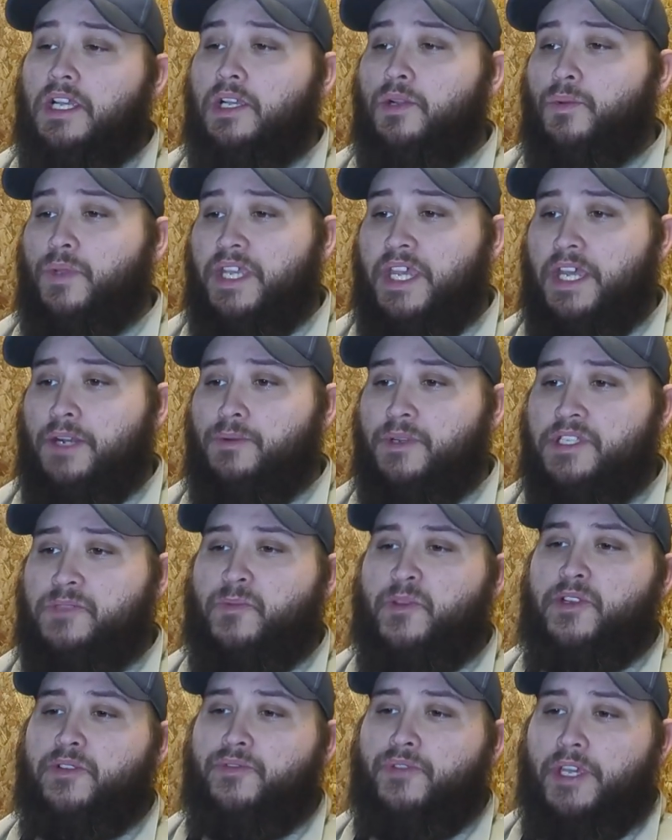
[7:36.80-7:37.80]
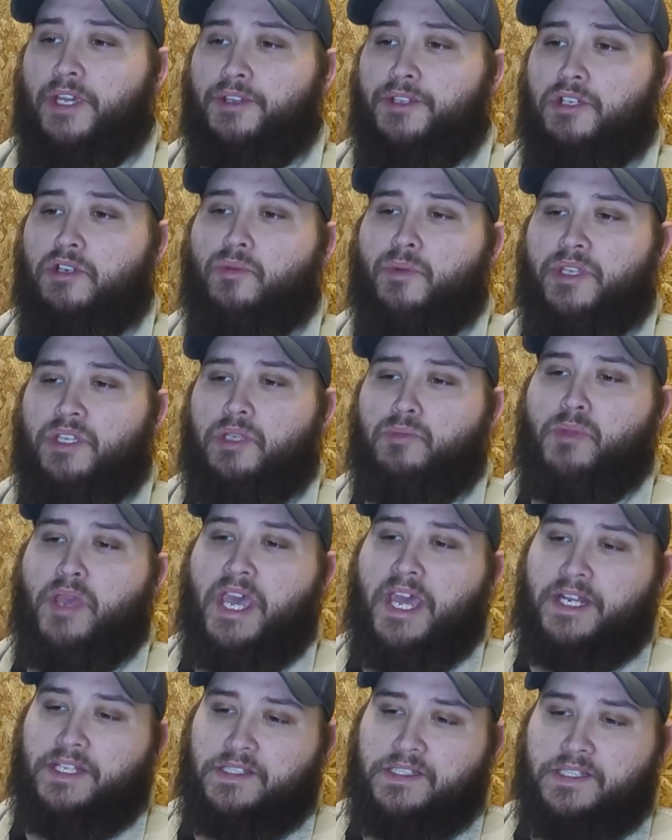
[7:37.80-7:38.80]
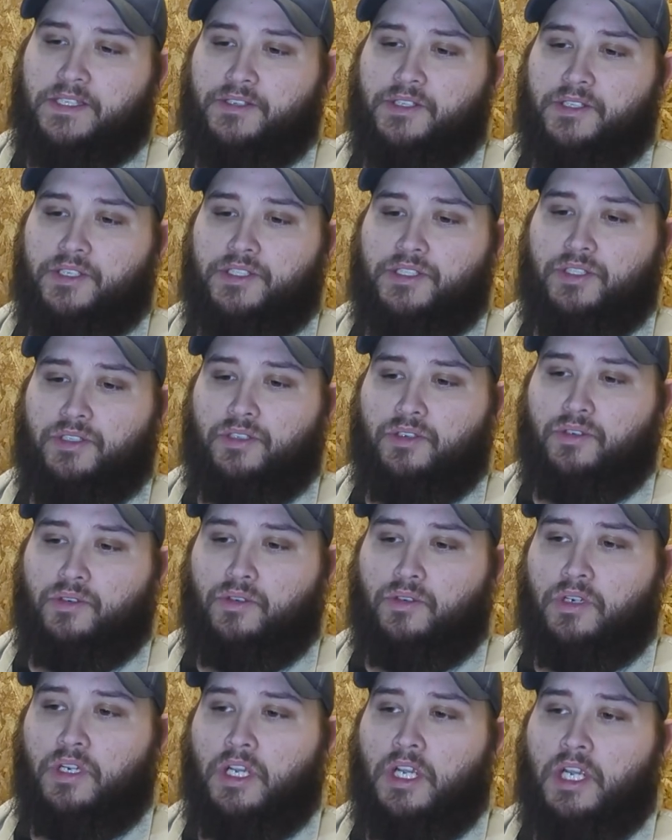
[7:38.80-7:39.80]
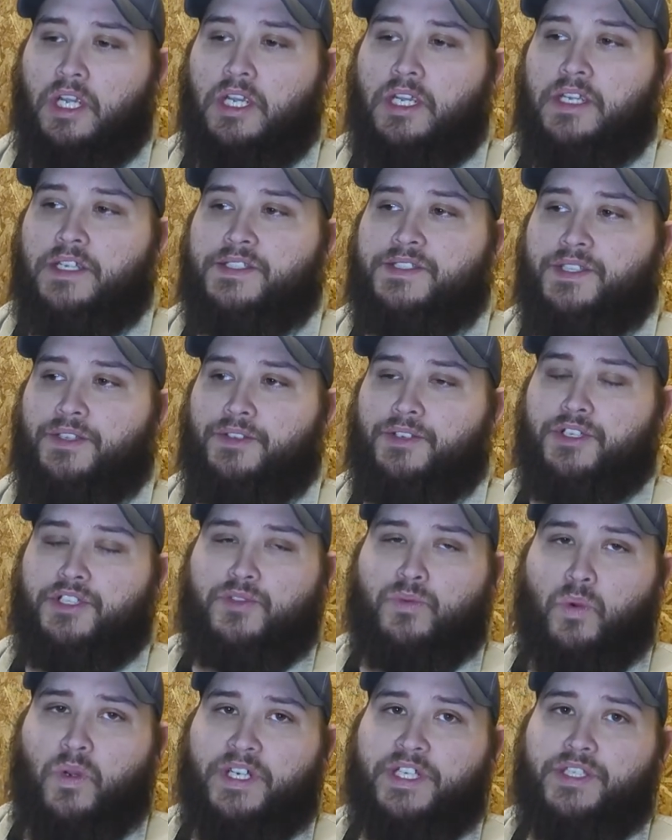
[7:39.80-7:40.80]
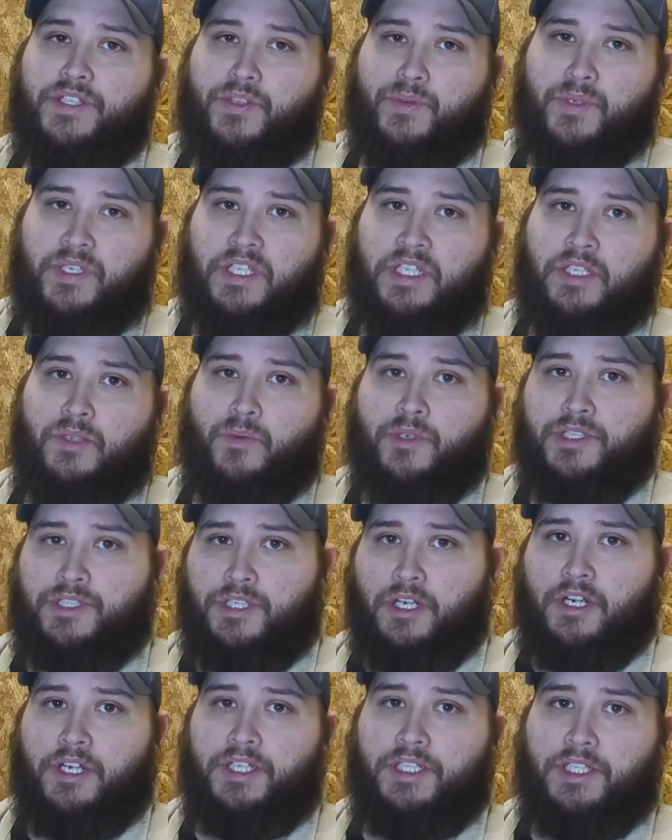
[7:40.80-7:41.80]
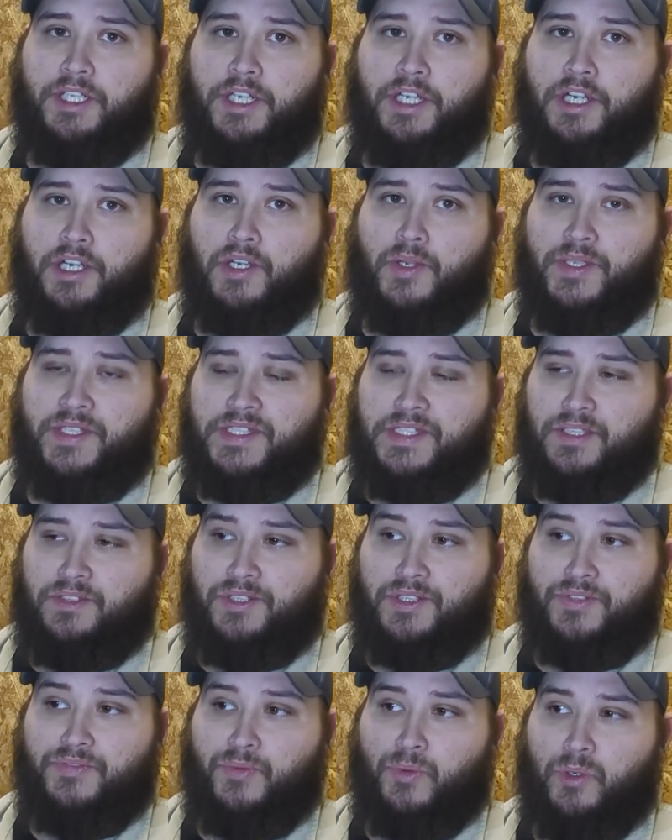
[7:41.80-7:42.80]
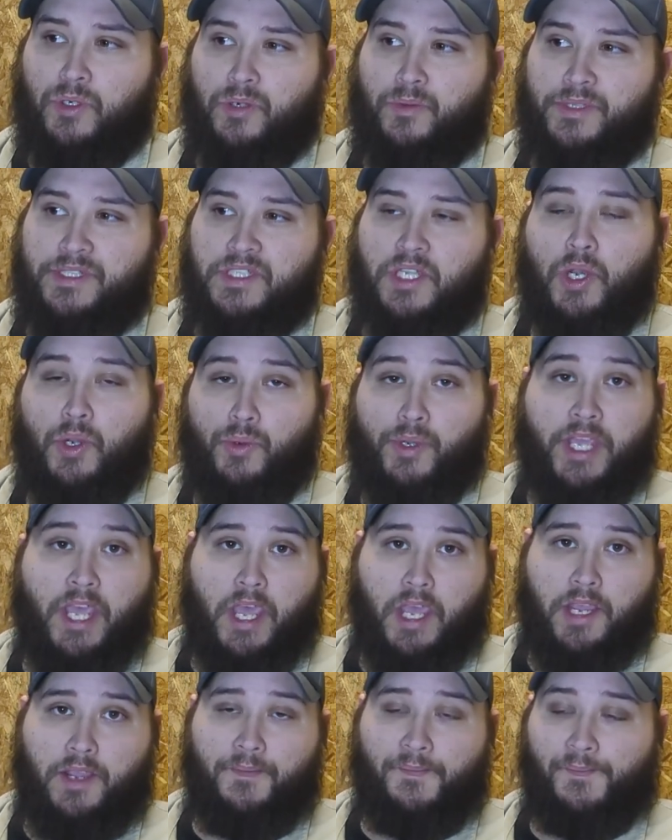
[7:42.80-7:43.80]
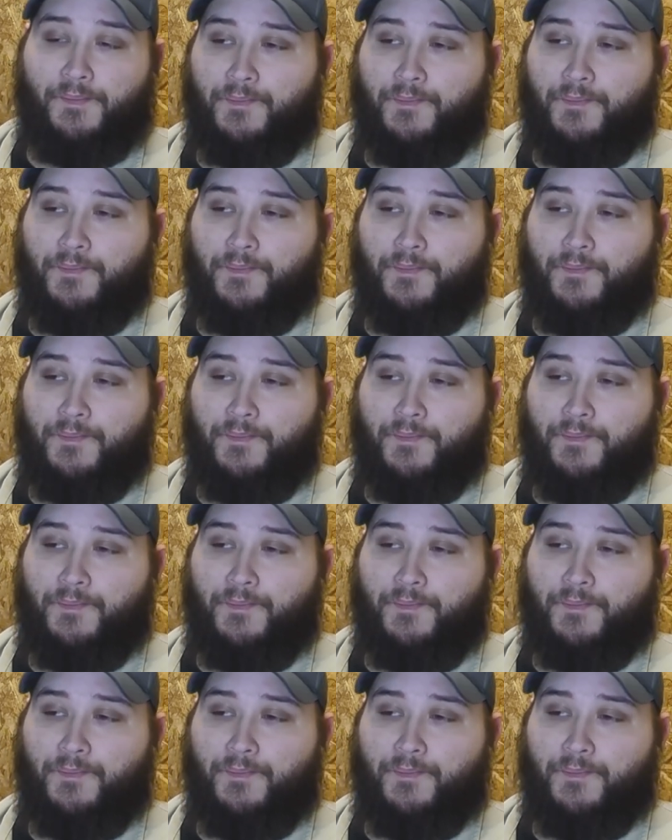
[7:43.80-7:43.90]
We had wrist pin failure really bad in cylinder 2. Cylinders 1 and 3 were starting to go, and cylinder 4 was okay.